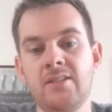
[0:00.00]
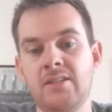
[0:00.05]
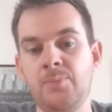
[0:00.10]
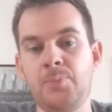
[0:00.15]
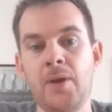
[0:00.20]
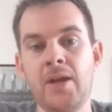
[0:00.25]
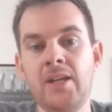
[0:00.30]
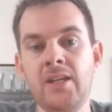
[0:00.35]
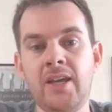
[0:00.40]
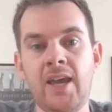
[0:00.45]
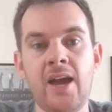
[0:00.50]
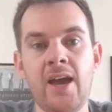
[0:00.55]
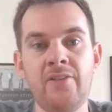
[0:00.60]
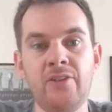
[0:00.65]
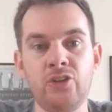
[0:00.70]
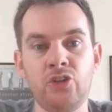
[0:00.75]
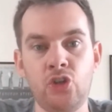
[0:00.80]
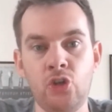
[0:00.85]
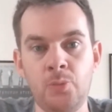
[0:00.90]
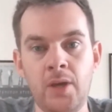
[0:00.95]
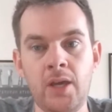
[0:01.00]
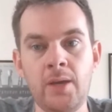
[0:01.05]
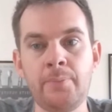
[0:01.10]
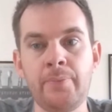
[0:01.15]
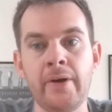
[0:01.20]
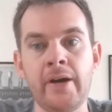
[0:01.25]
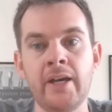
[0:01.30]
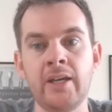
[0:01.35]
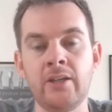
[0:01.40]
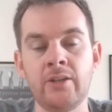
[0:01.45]
depending how the
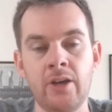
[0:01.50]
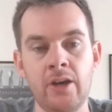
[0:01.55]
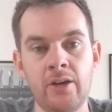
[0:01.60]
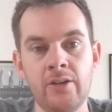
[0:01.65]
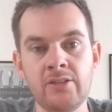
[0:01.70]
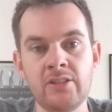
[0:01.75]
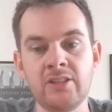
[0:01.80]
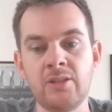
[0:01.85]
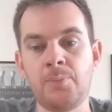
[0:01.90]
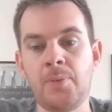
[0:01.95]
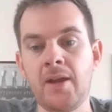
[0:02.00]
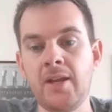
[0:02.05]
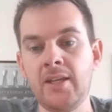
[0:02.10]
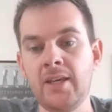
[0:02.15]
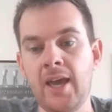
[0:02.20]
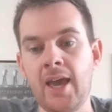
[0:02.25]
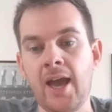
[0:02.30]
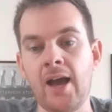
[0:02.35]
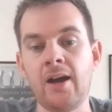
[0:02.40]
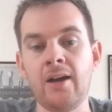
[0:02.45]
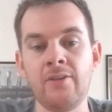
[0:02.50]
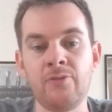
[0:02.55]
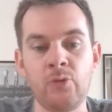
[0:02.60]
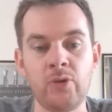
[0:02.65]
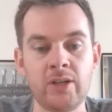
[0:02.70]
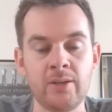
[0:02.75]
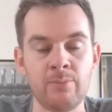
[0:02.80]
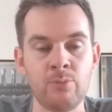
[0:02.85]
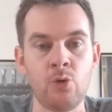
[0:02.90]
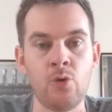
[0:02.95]
QB play goes and depending how if
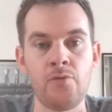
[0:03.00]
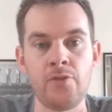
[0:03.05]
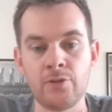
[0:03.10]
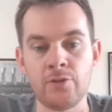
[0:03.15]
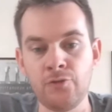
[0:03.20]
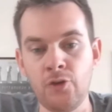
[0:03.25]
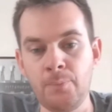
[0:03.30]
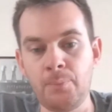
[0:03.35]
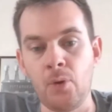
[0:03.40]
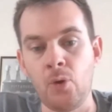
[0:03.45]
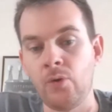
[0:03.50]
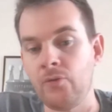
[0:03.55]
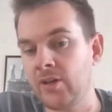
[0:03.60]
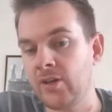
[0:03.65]
we can move this football.